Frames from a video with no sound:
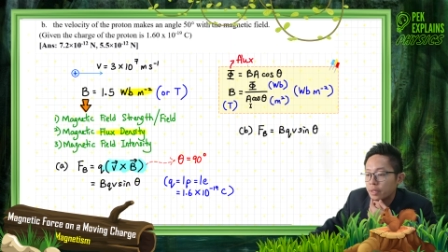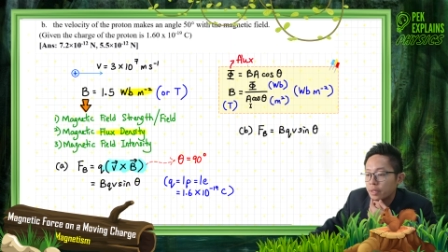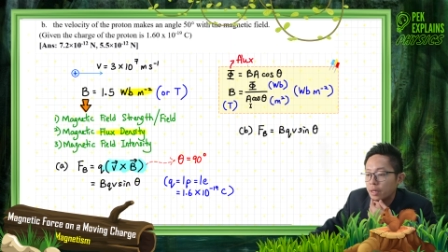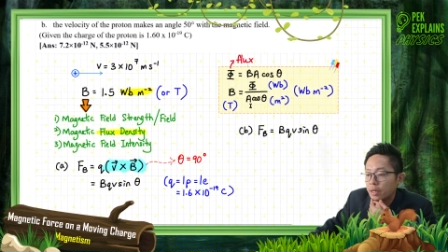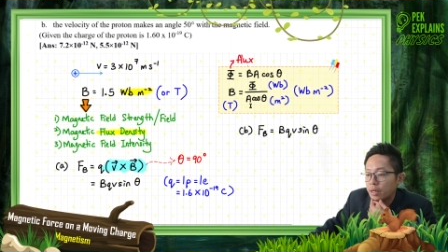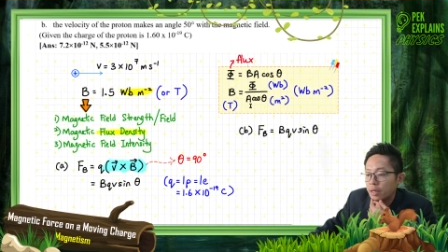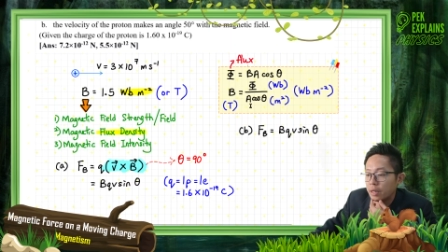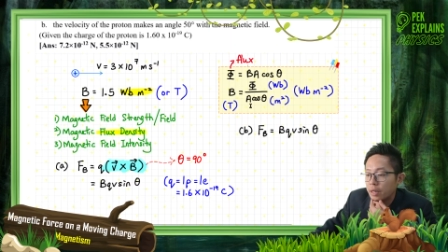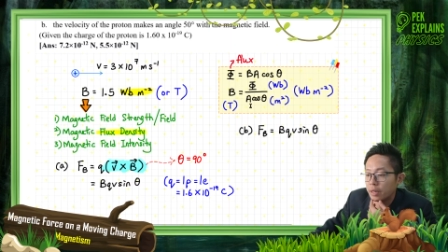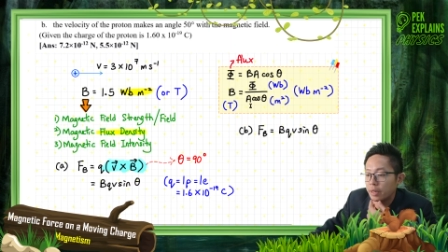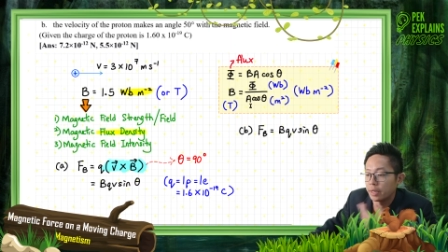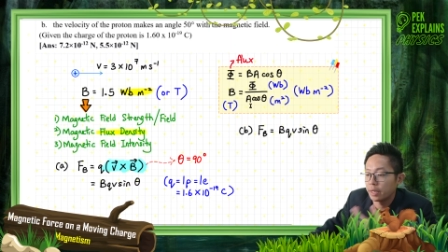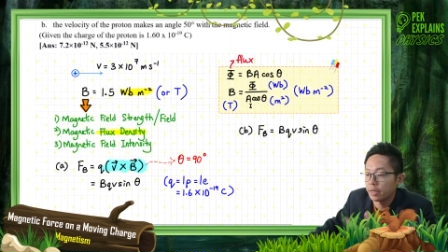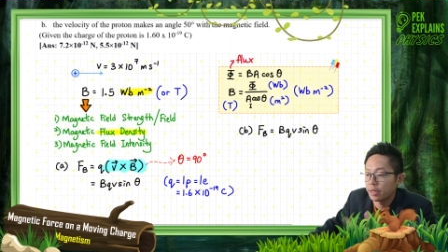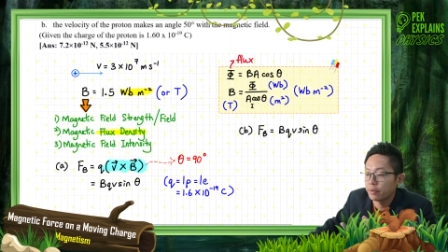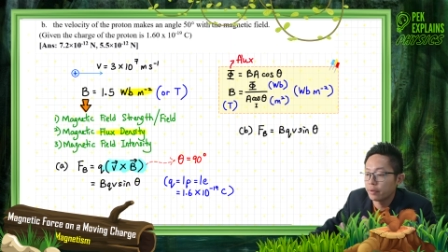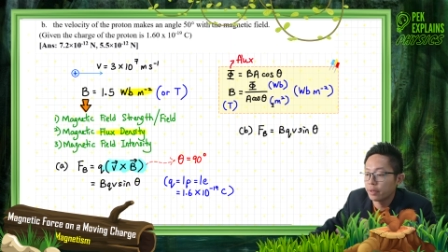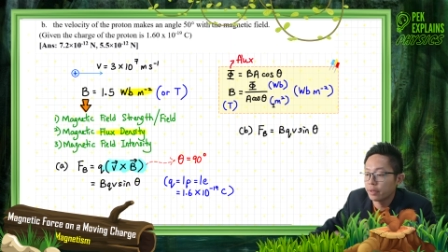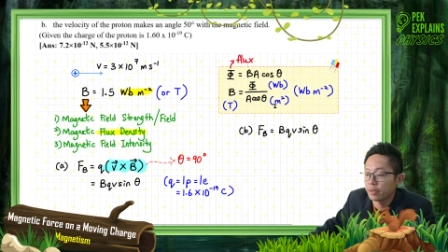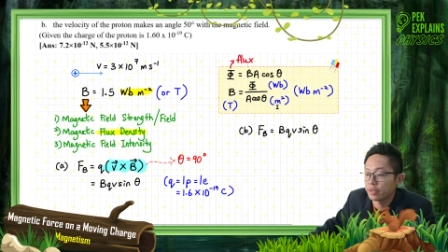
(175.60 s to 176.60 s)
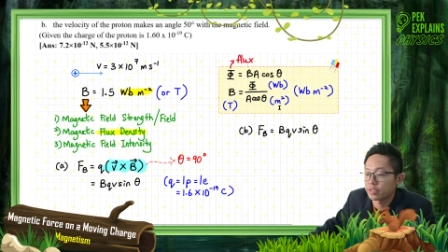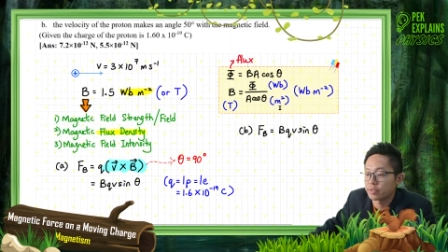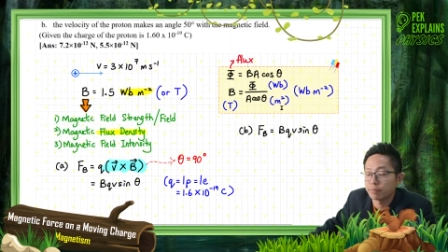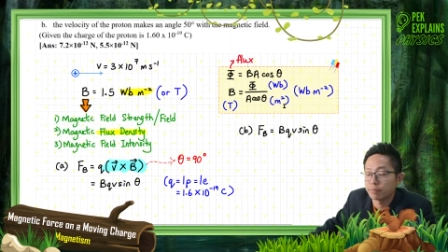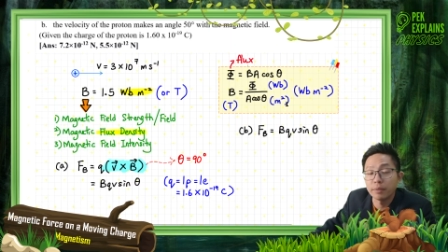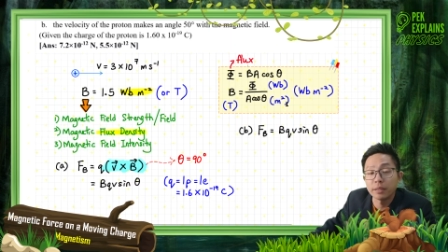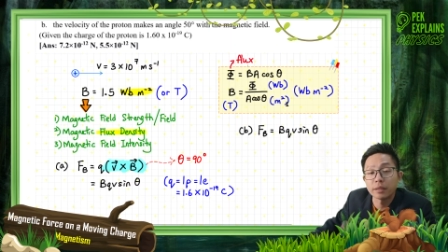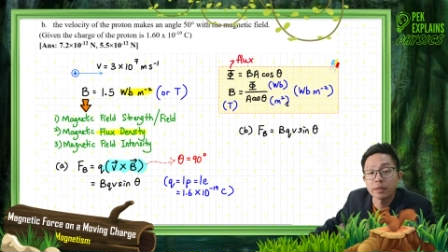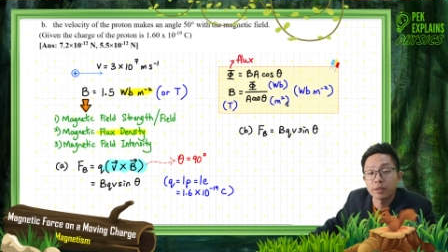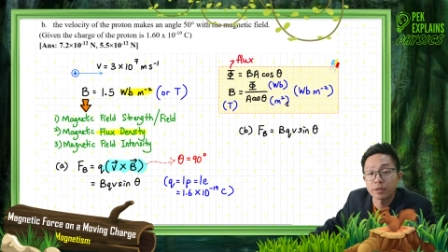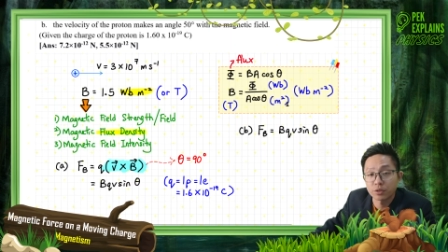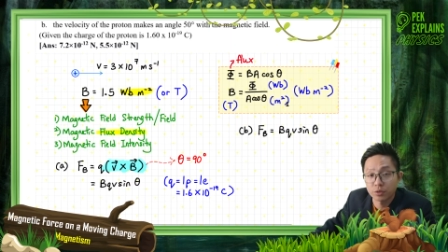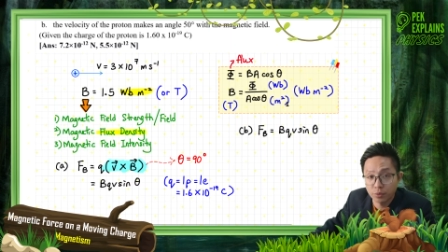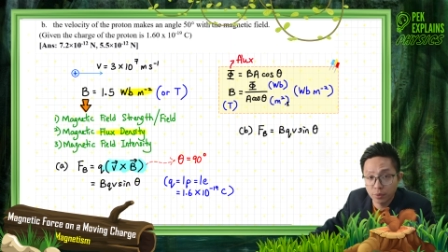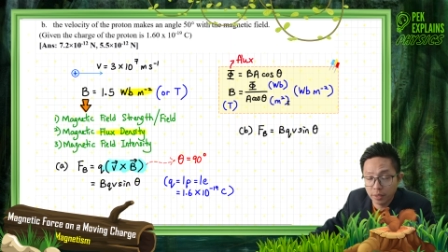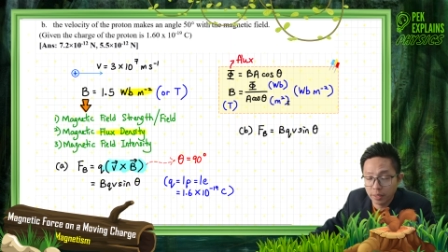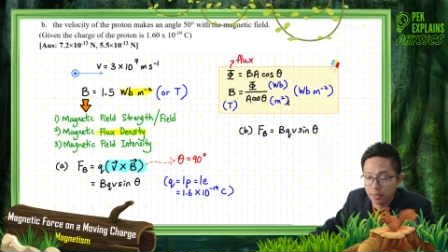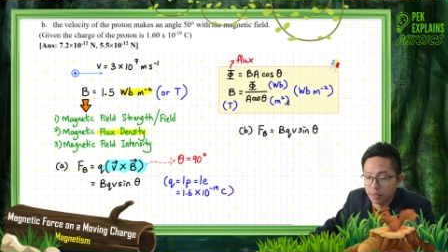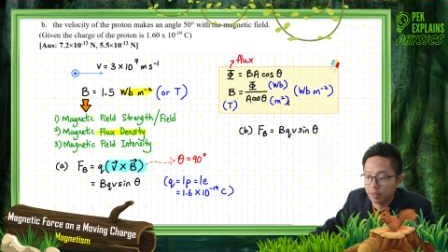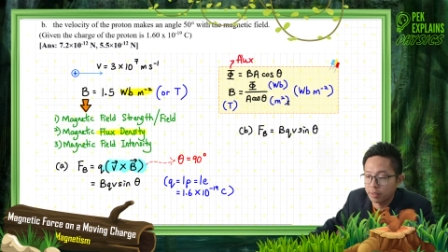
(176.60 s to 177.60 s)
Area is meter
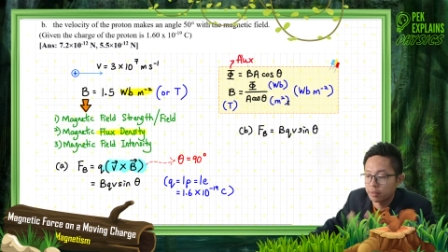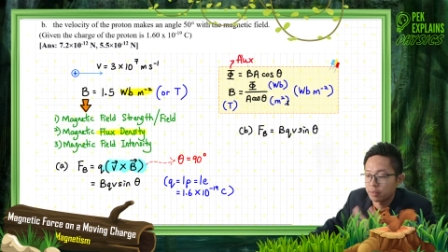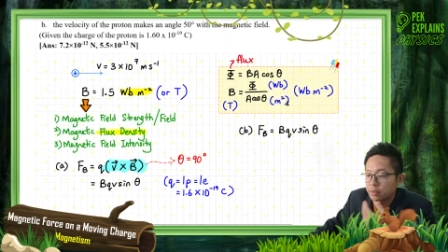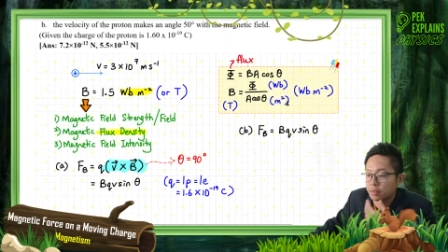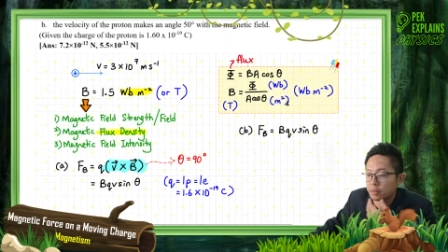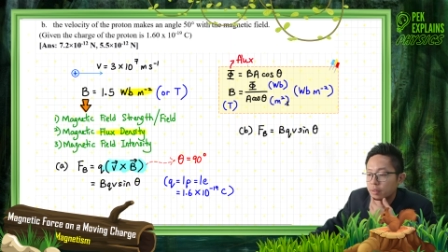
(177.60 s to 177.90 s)
square.